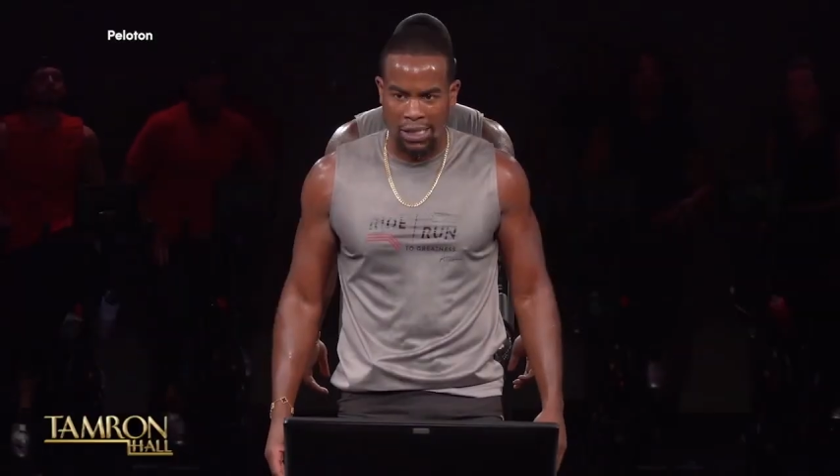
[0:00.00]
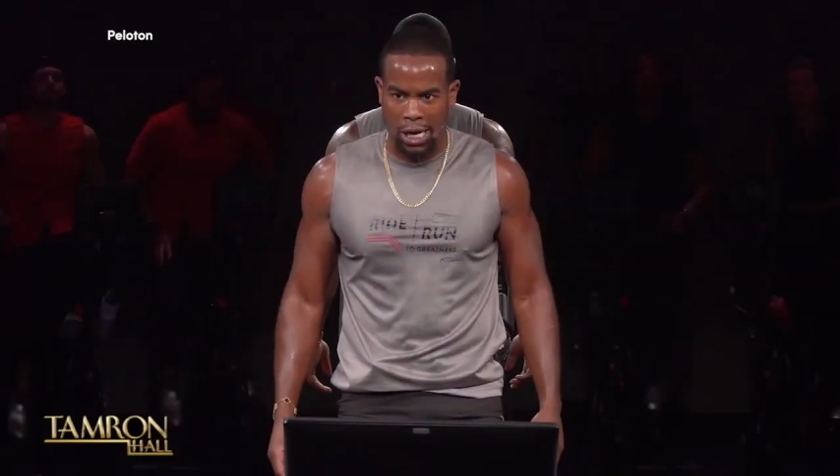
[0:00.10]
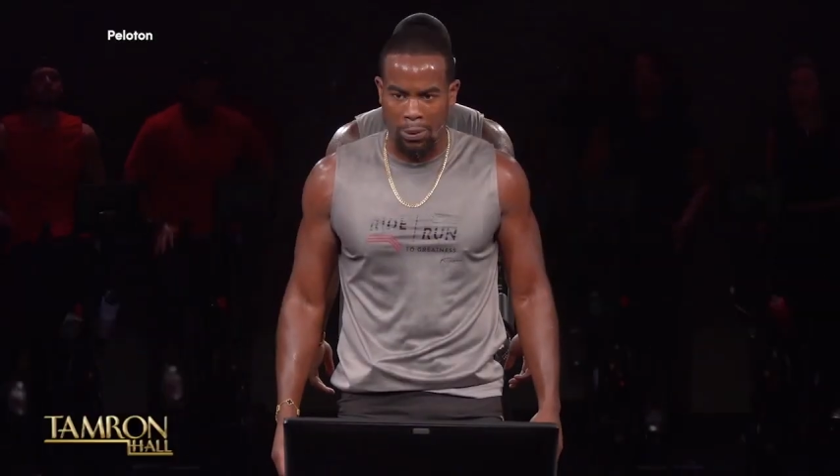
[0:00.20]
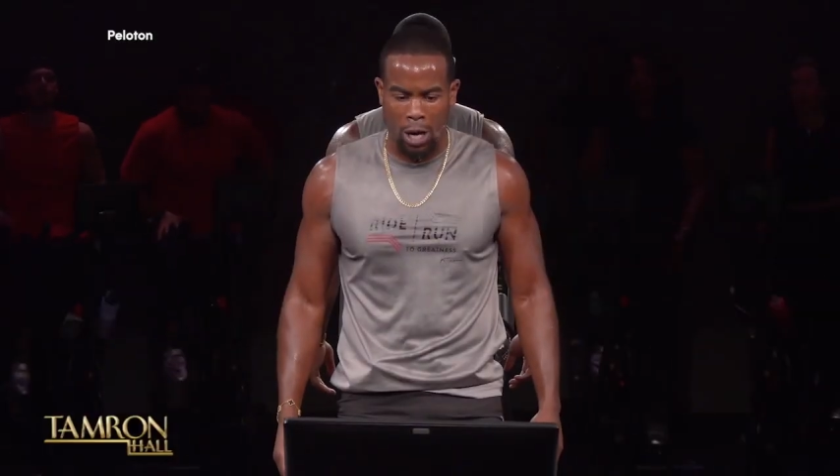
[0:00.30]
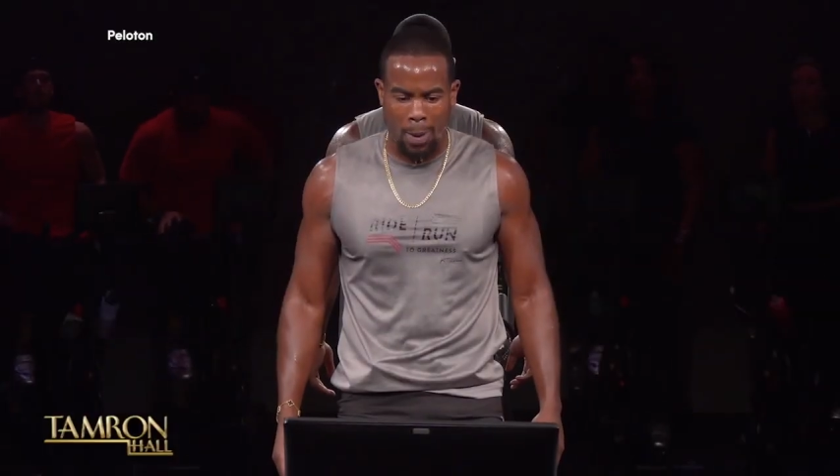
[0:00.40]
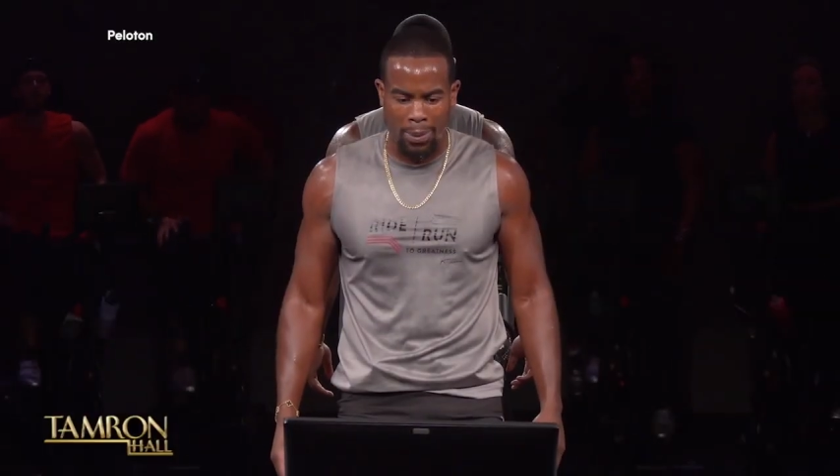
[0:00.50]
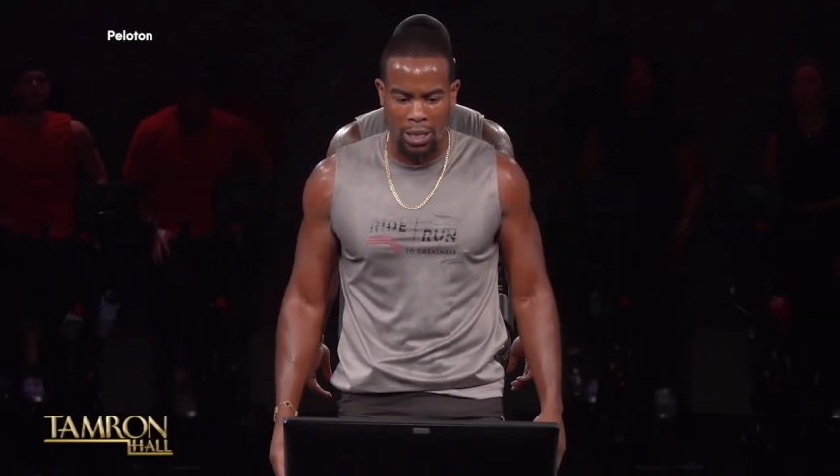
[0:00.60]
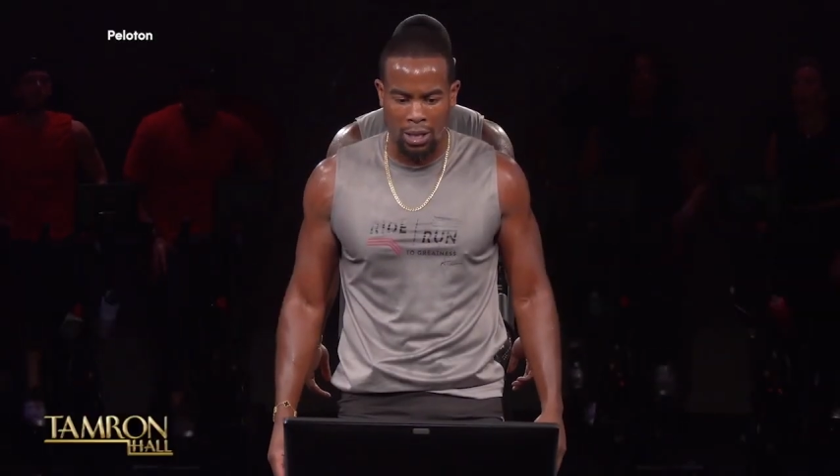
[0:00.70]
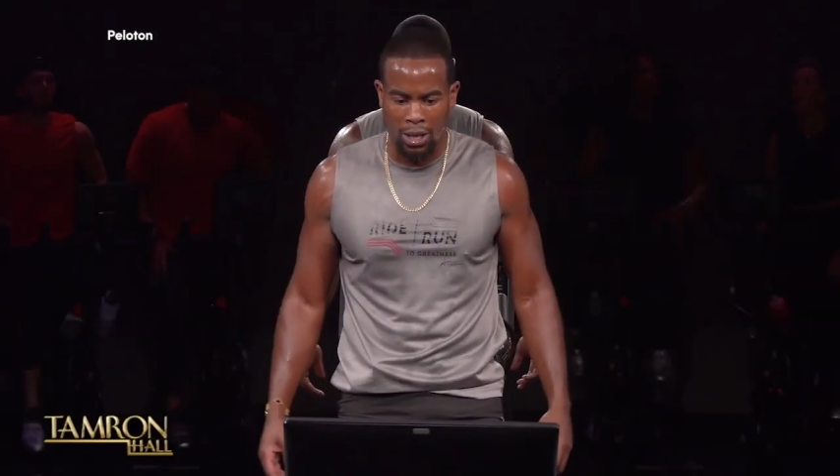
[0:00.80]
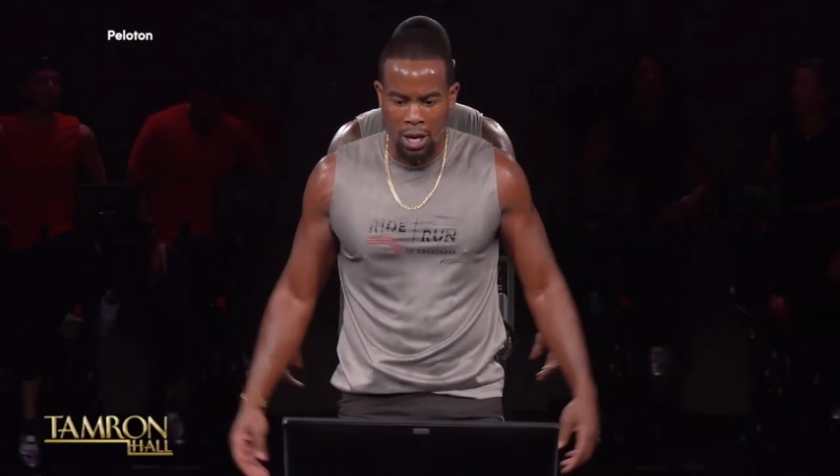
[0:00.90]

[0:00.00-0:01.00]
AJ. Here we go, baby.